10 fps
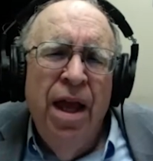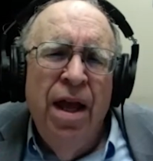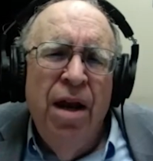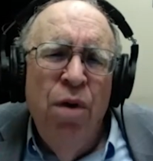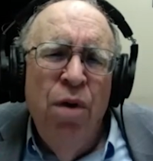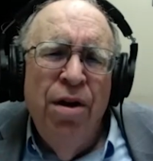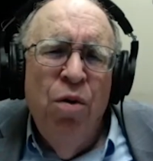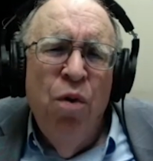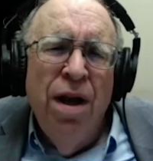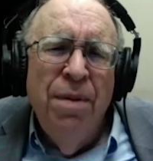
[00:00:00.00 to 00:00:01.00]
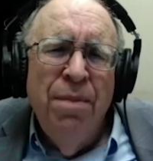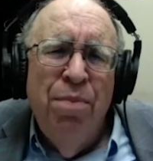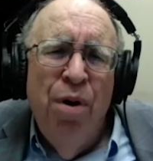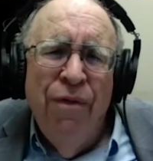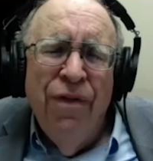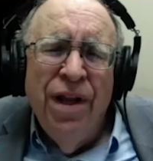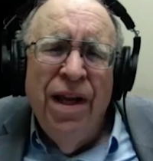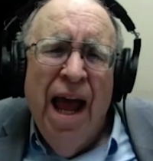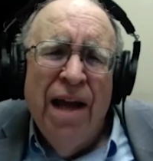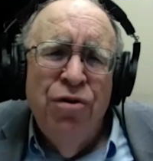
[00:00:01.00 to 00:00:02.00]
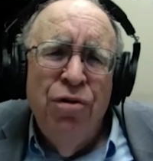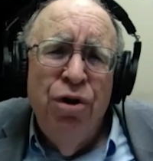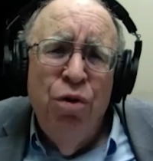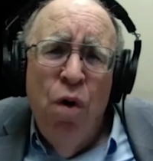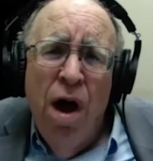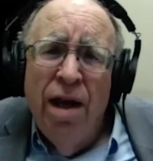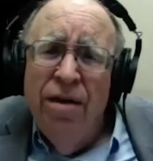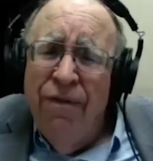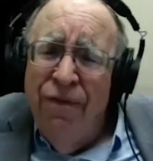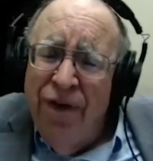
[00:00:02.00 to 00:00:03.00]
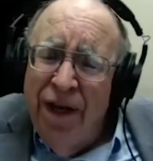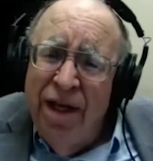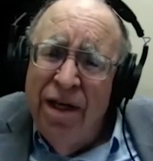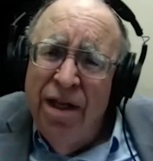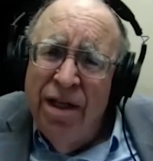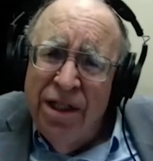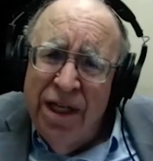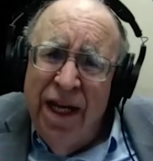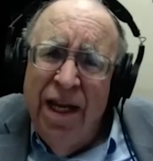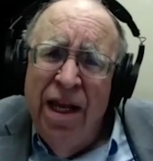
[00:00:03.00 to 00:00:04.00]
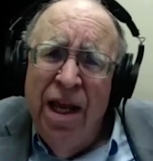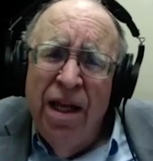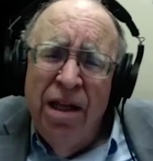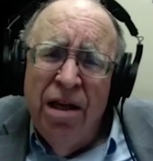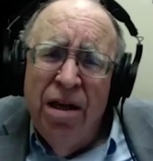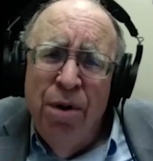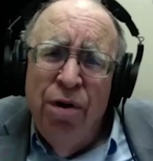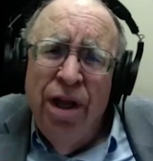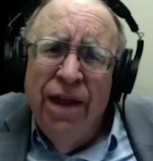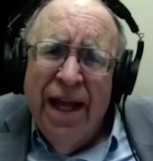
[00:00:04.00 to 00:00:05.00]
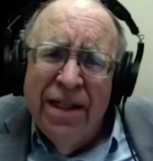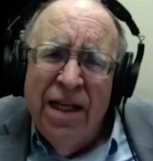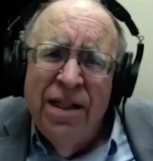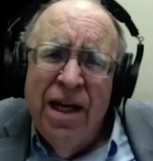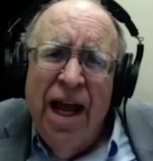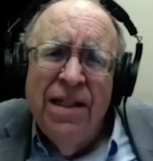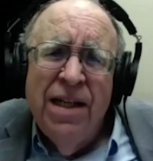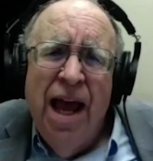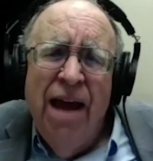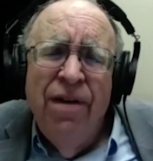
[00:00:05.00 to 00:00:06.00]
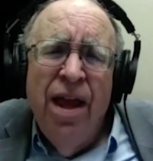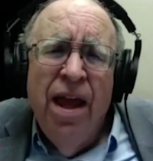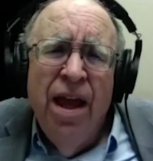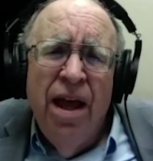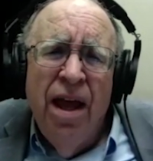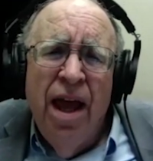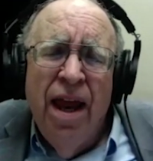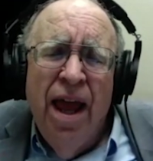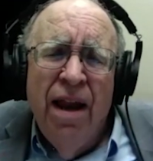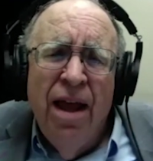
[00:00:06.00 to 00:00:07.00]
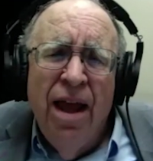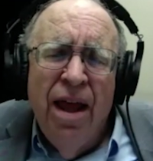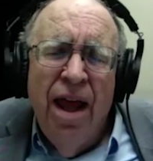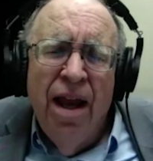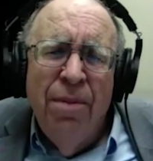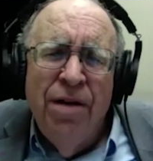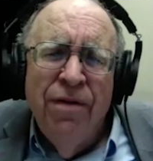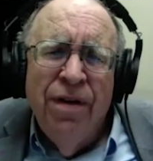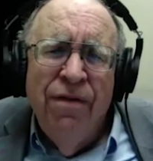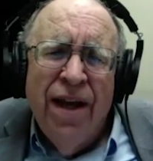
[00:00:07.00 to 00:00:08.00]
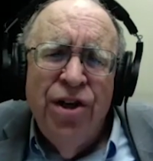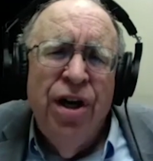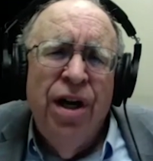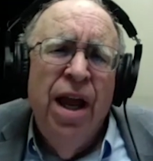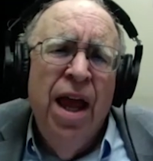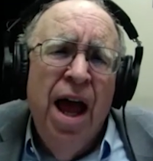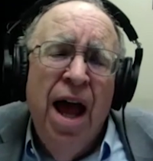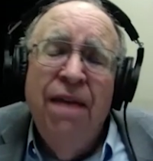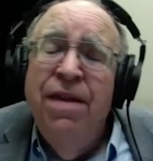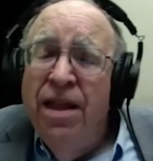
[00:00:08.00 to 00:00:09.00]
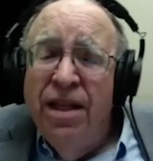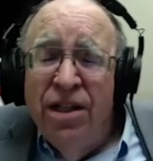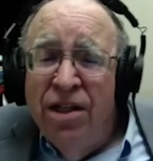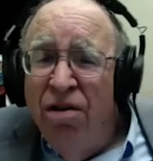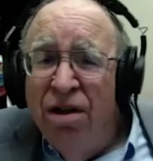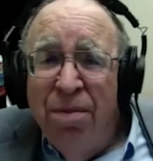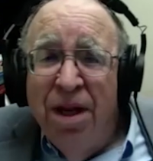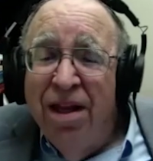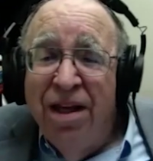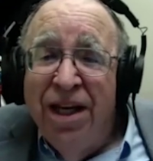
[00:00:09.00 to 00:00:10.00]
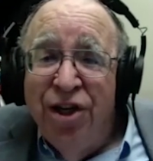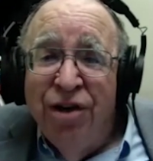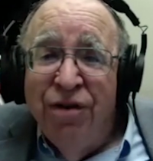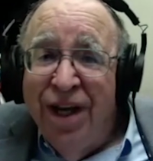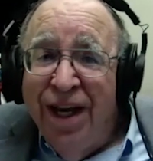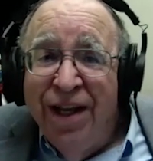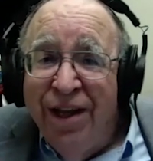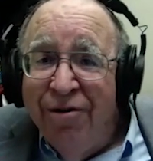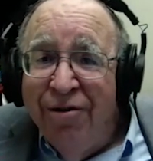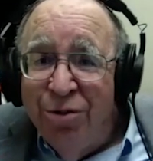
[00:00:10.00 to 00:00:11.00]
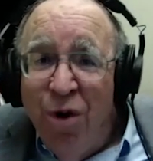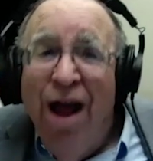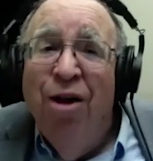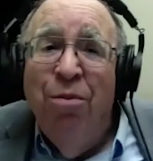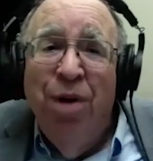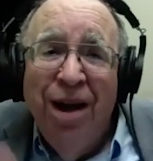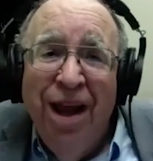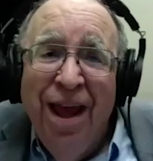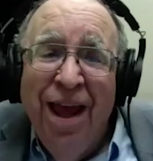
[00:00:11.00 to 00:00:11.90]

And in a way, you don't want it to be perfectly natural. You want it to fit into the city, the community. In that sense, it has to have an element of convention. I think this is ultimately the teaching of King Lear as well, but